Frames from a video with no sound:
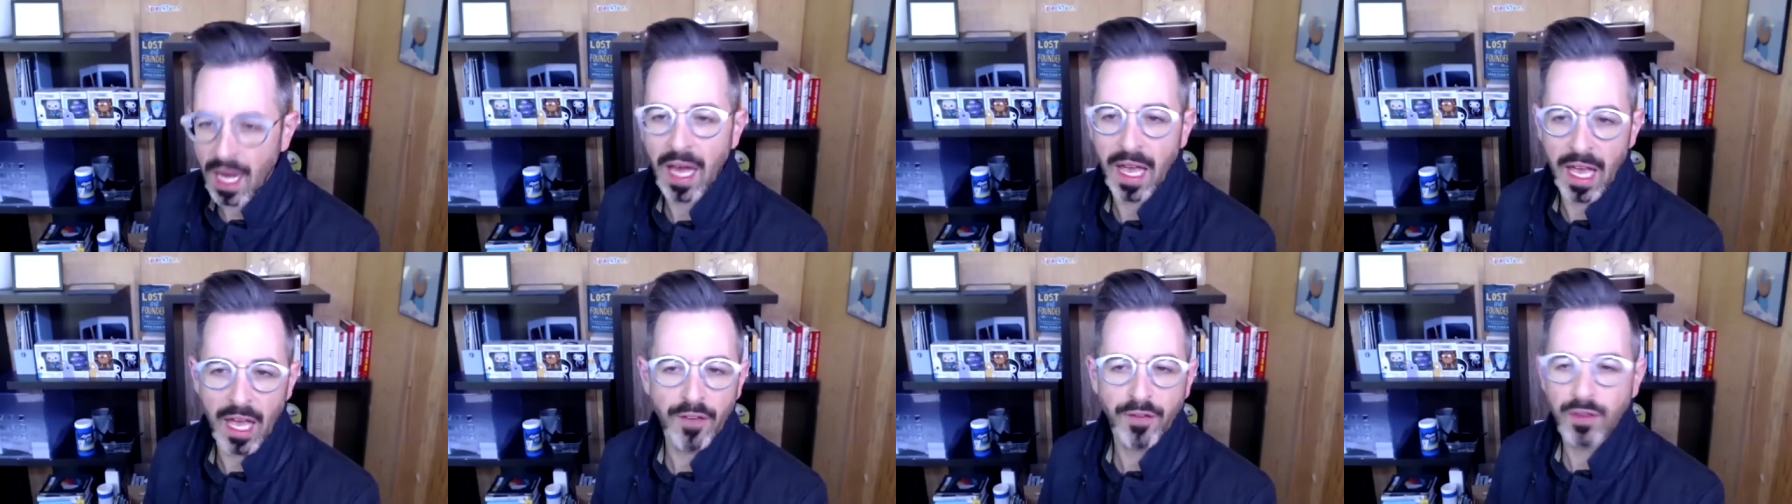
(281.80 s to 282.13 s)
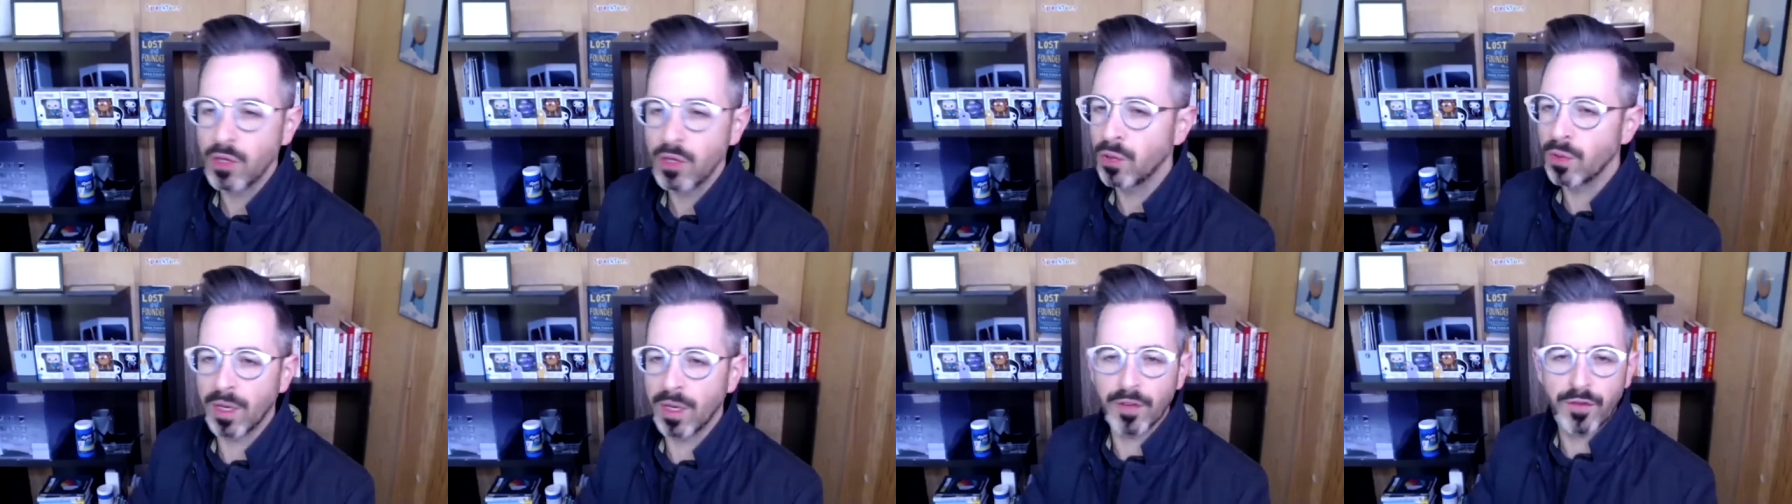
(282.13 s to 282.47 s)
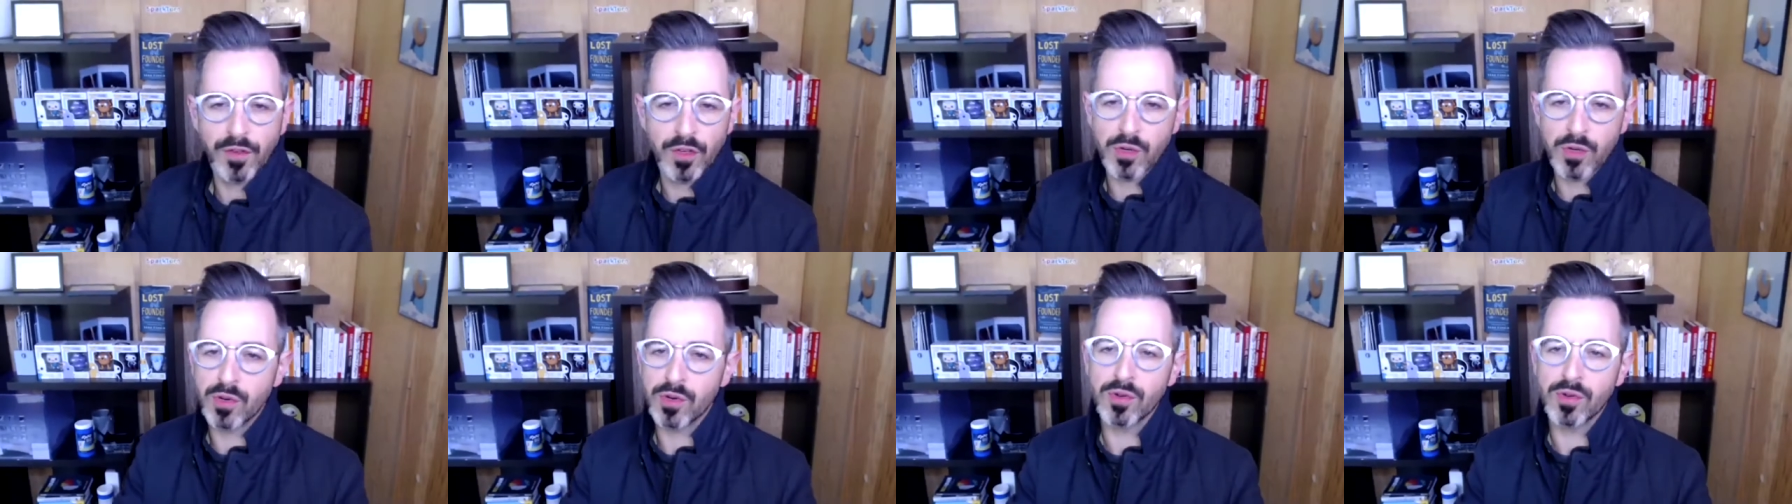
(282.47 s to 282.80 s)
if you if you
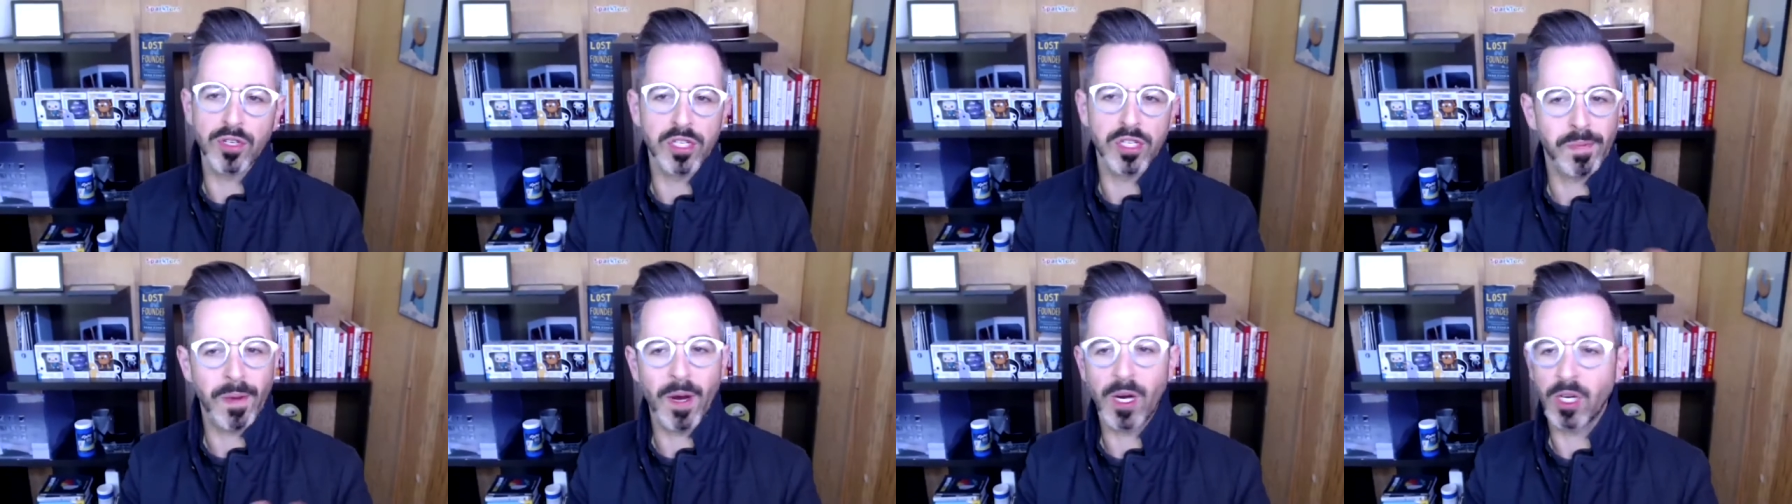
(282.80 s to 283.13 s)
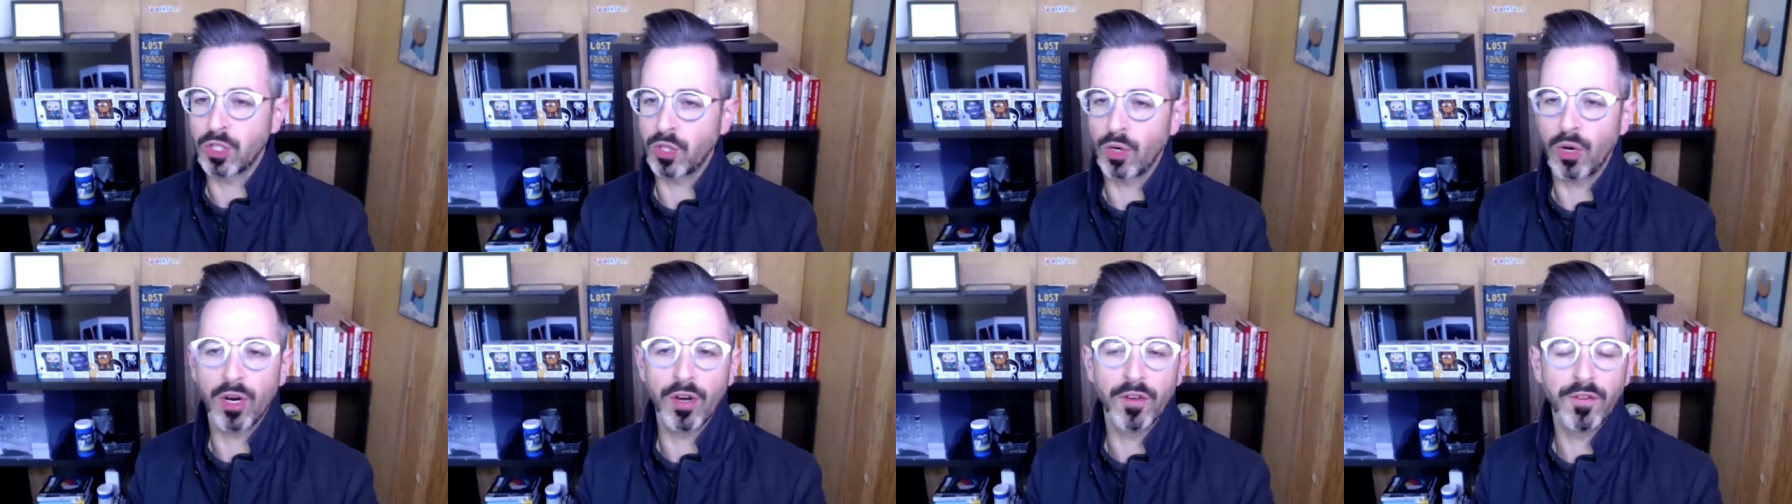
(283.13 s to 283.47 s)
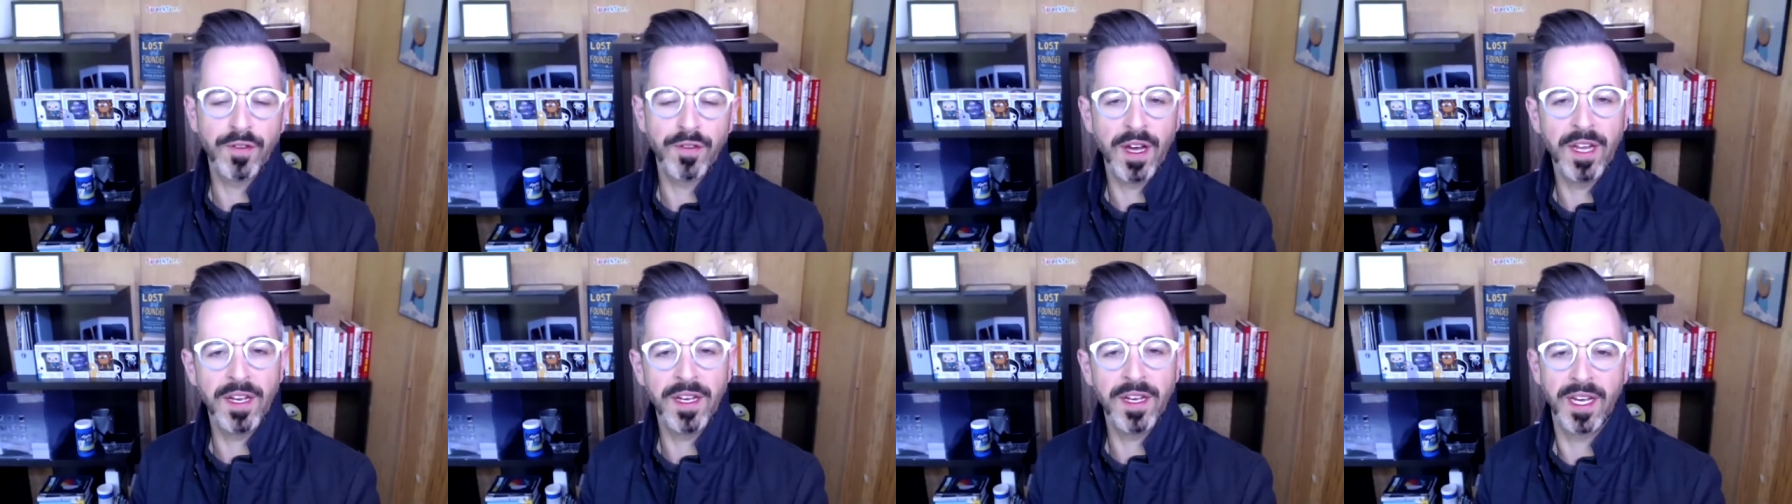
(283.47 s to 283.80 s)
Google SparkToro
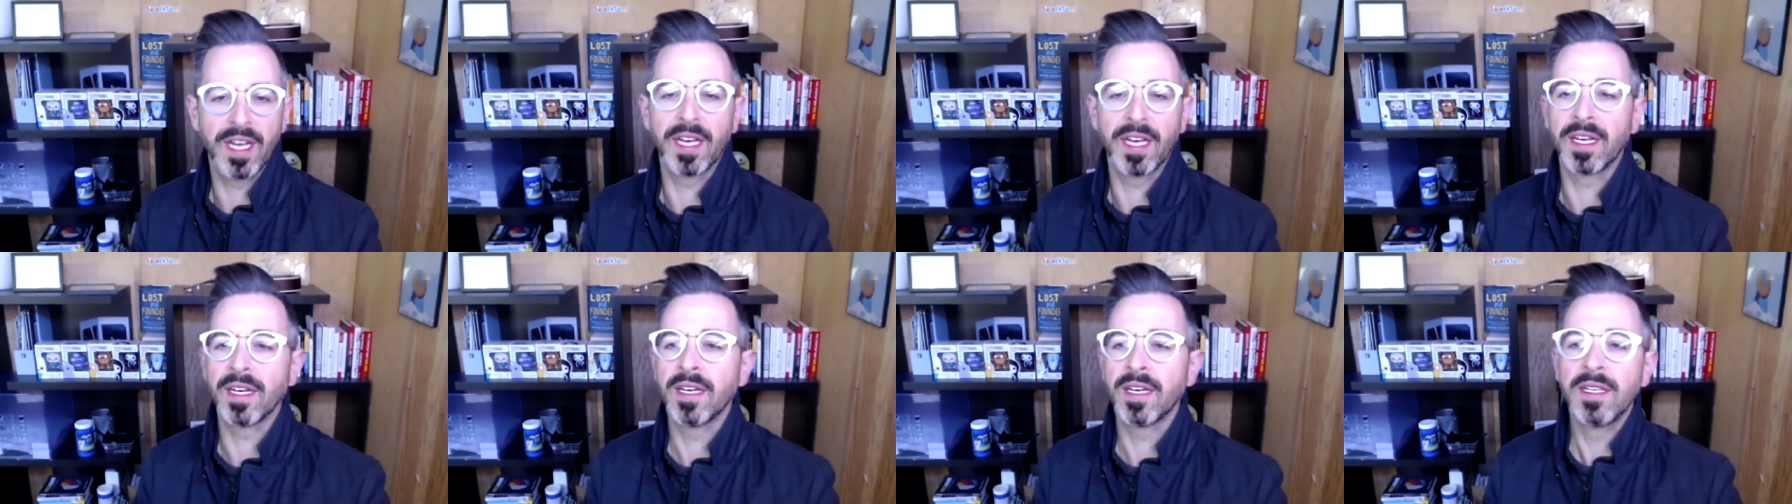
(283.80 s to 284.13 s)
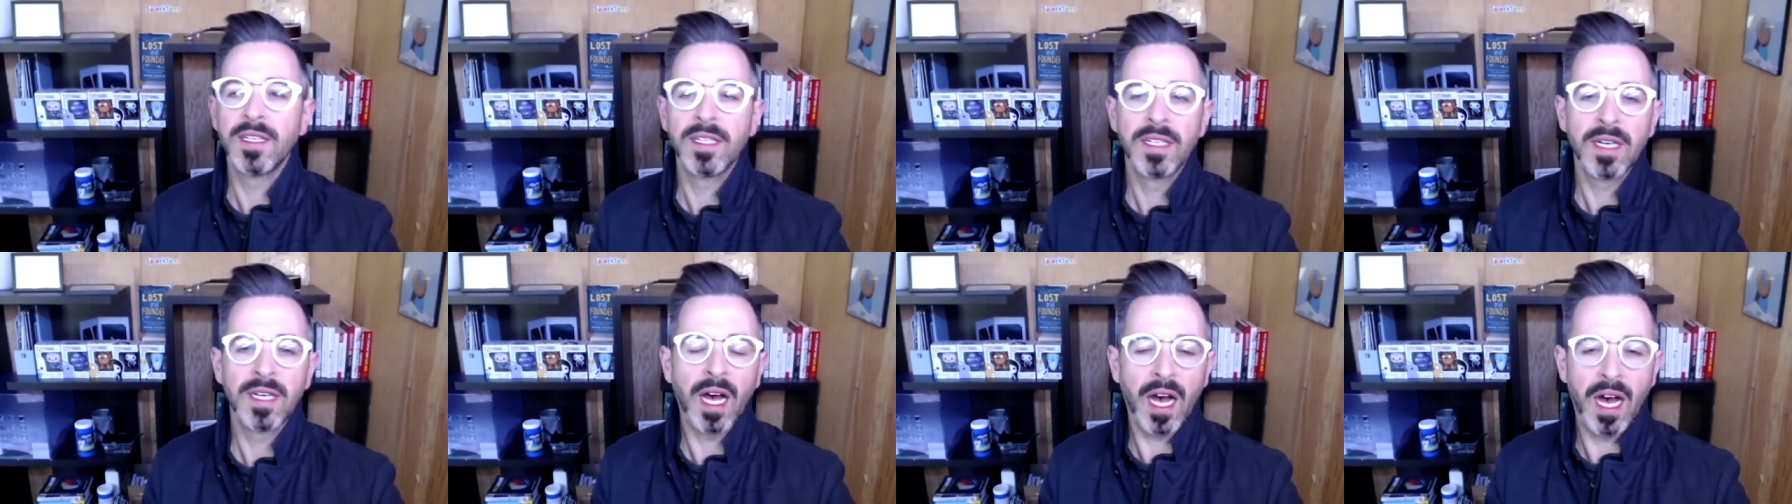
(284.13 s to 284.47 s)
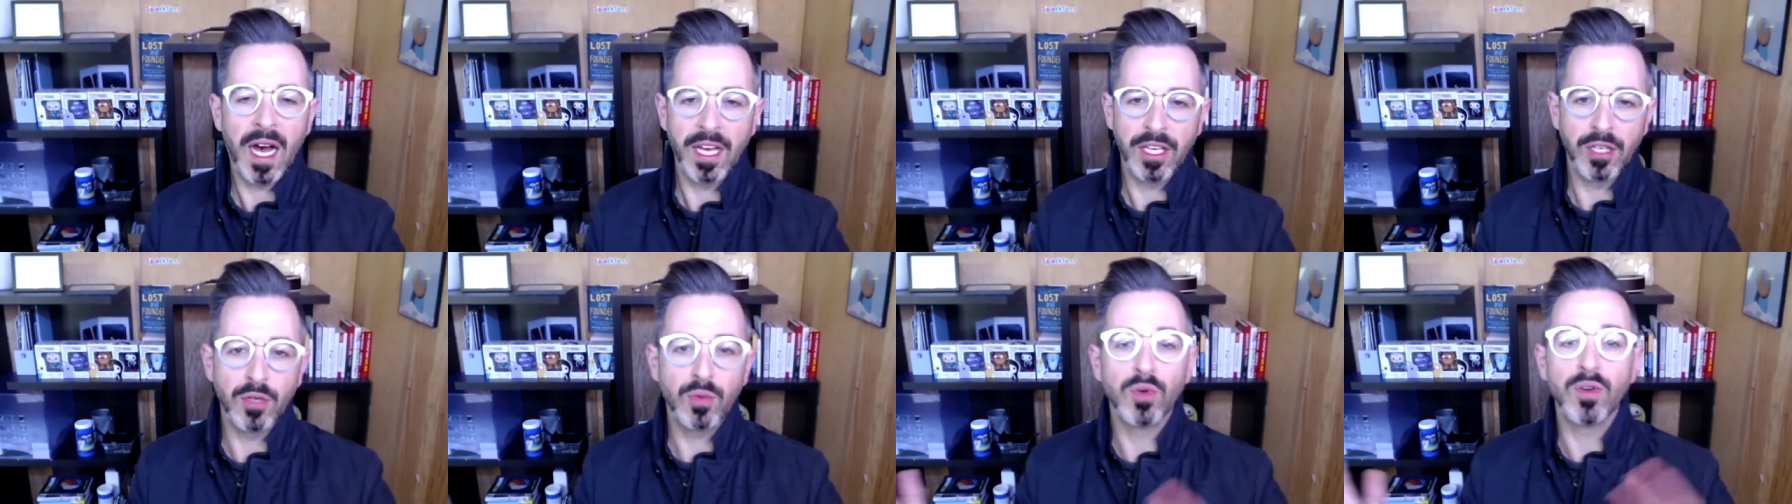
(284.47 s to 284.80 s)
funding, uh,
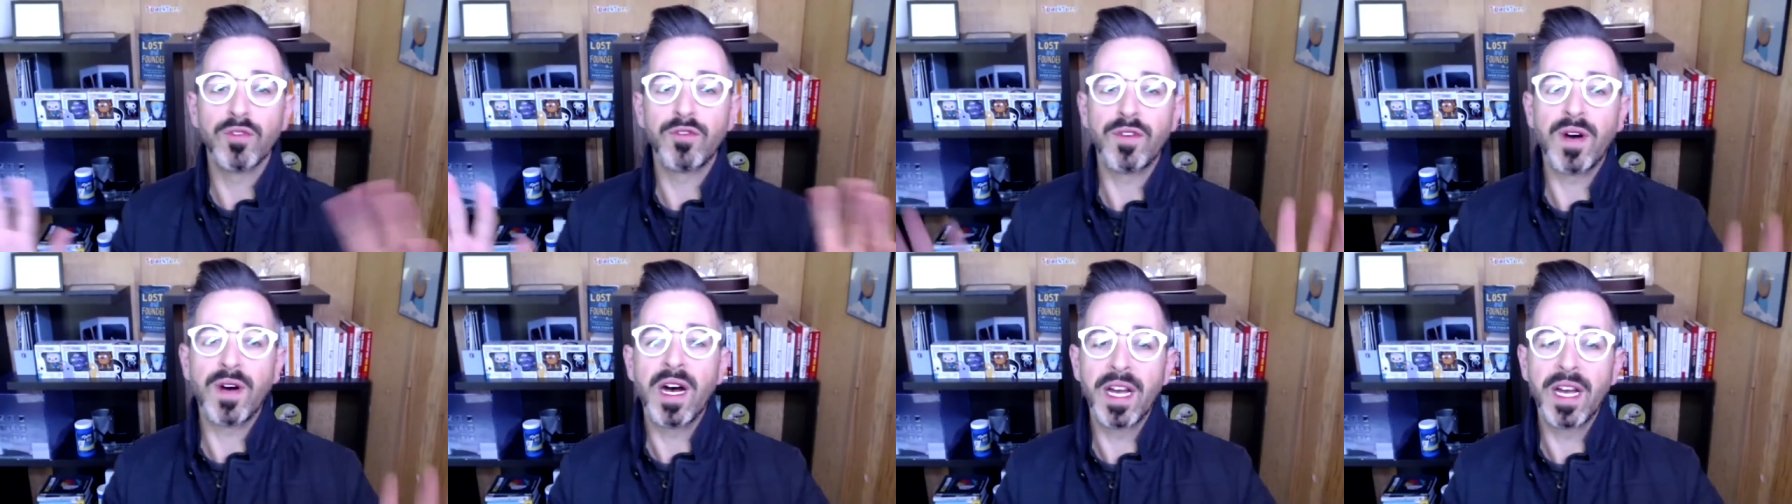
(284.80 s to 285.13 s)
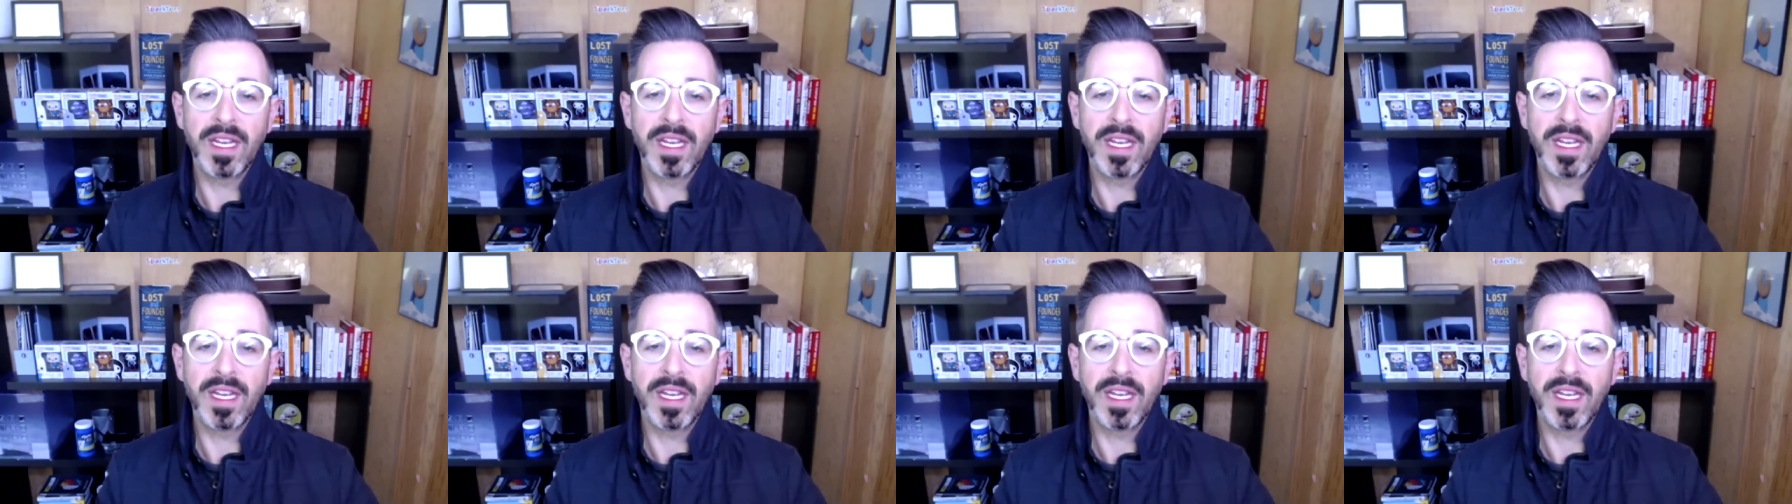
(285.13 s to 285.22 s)
you will find